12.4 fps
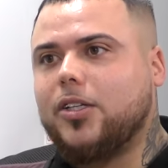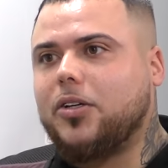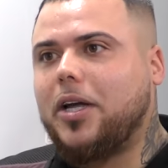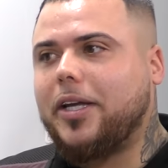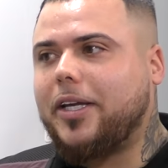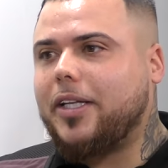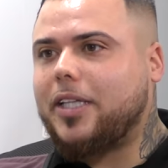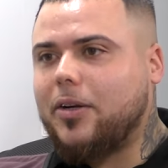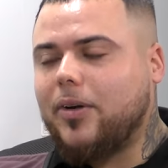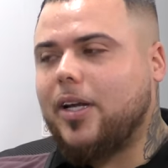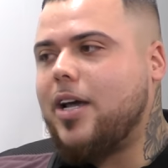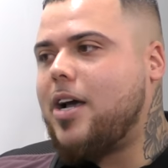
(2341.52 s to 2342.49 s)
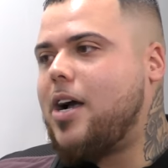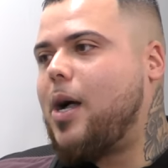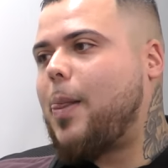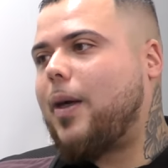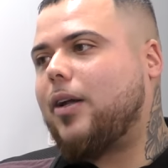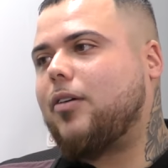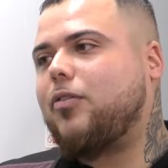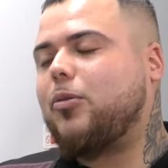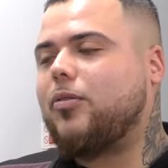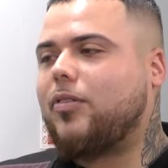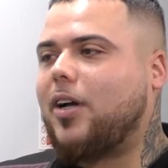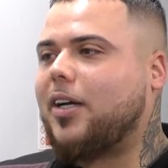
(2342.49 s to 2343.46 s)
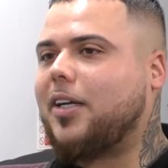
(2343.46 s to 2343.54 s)
an excited kid, they're here and I
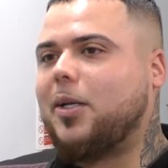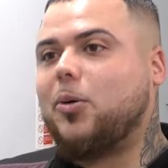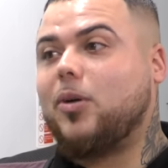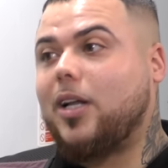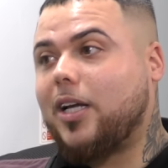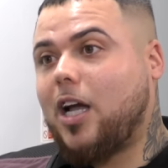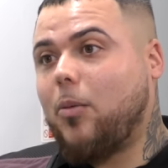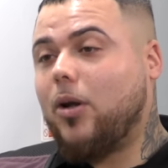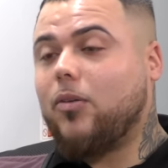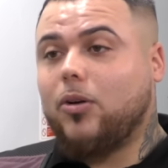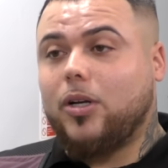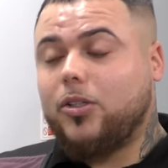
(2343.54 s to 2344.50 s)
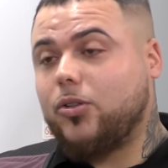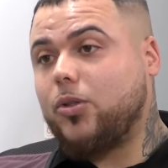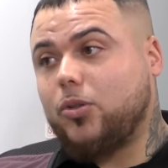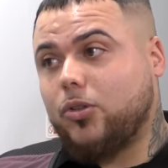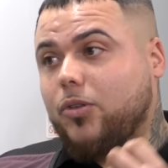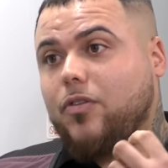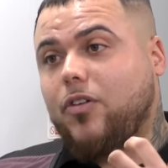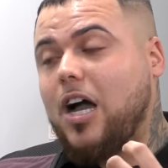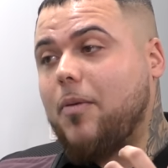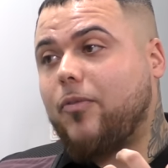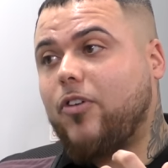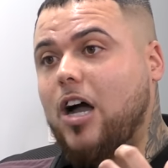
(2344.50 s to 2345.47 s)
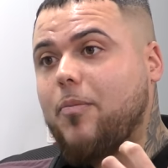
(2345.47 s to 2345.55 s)
thought, fucking hell, like they're coming up the road. This was within
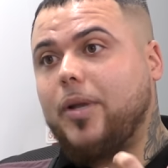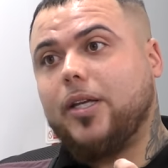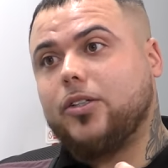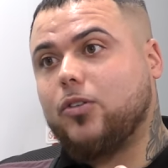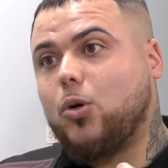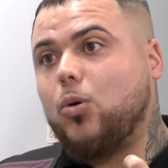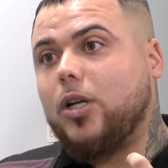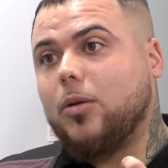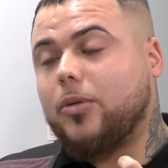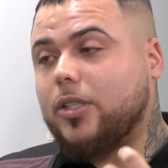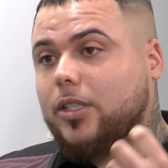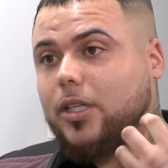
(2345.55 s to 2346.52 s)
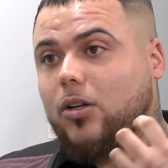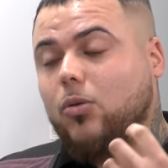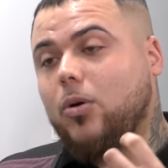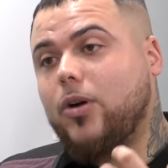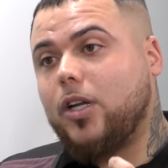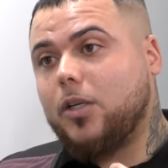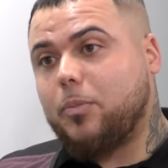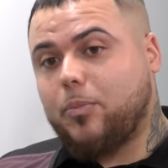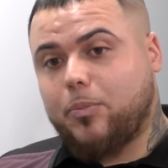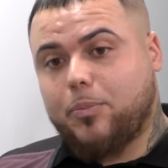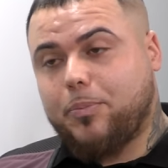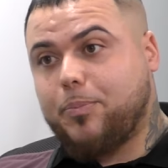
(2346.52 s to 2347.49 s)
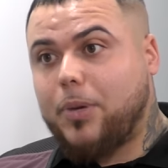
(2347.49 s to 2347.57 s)
five five minutes of calling them because I said, look, we're at this
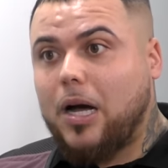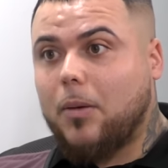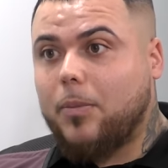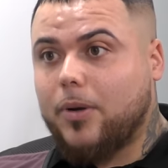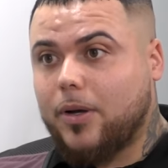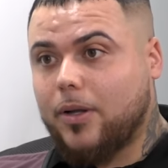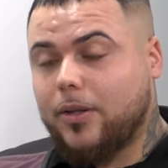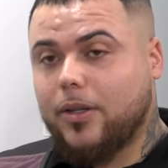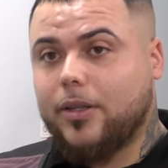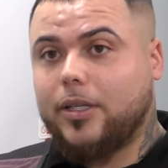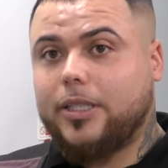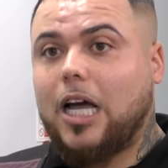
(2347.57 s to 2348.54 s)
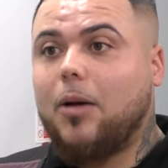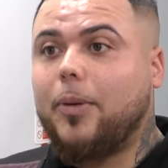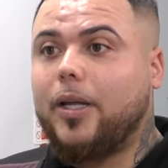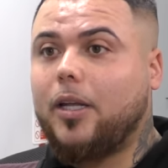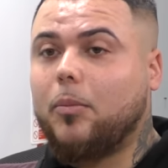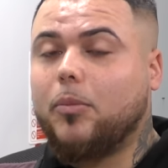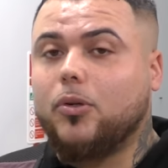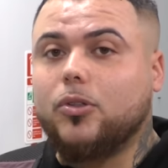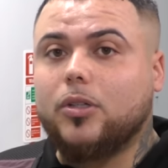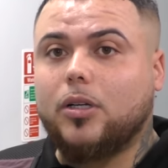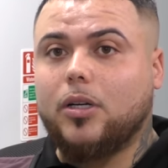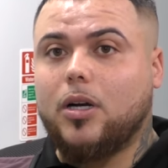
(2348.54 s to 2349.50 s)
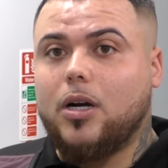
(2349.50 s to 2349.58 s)
pub, this Albion Inn
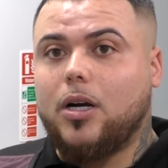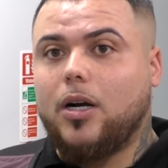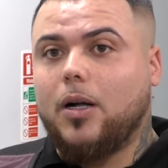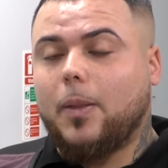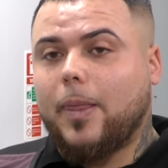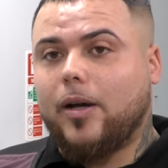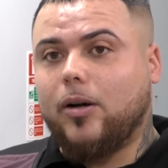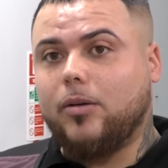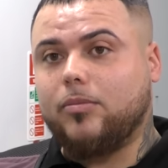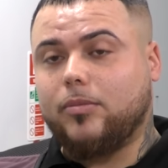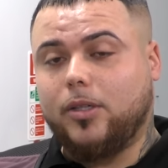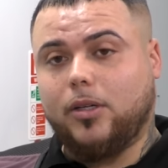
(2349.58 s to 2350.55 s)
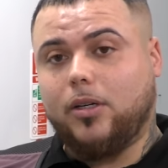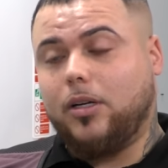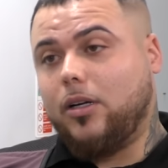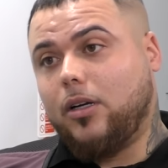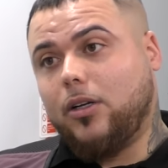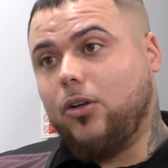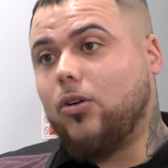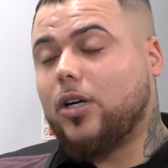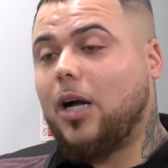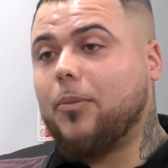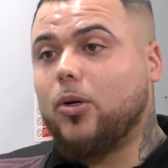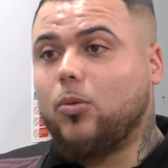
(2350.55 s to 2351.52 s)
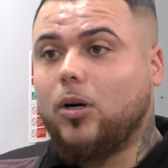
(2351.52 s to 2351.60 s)
boozer. Um, you look
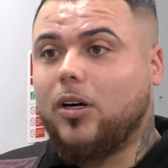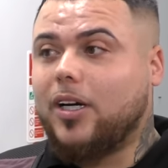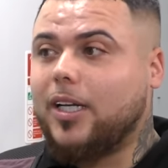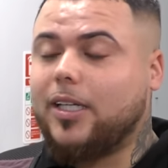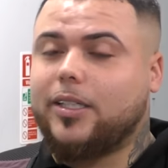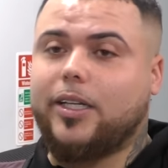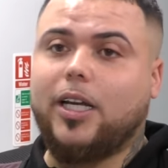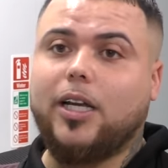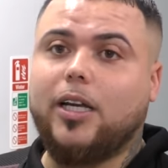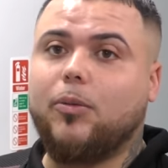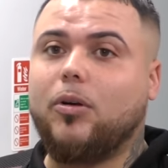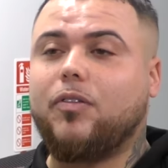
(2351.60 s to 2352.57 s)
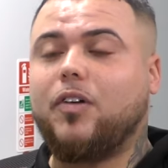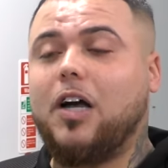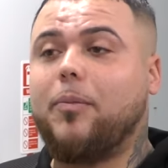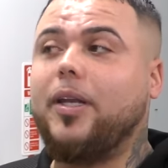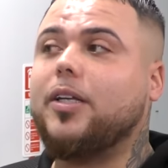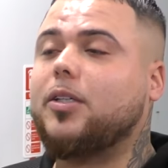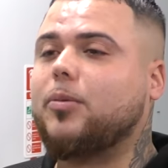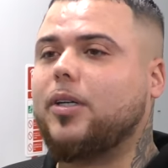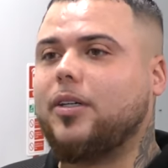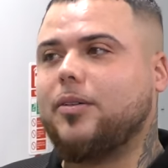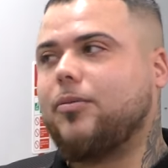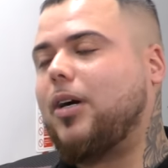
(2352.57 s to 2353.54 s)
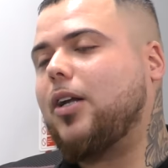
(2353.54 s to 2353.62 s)
coming or what? And they said, yeah, yeah, we're five minutes
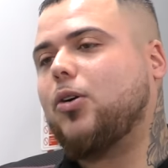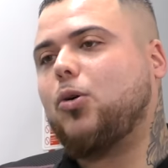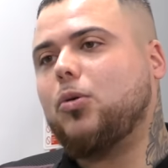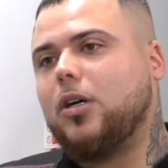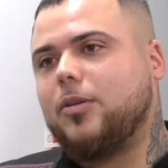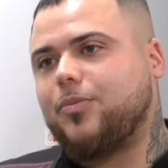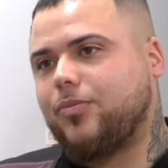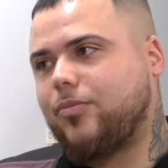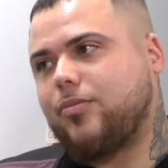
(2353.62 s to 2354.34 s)
away, round the corner.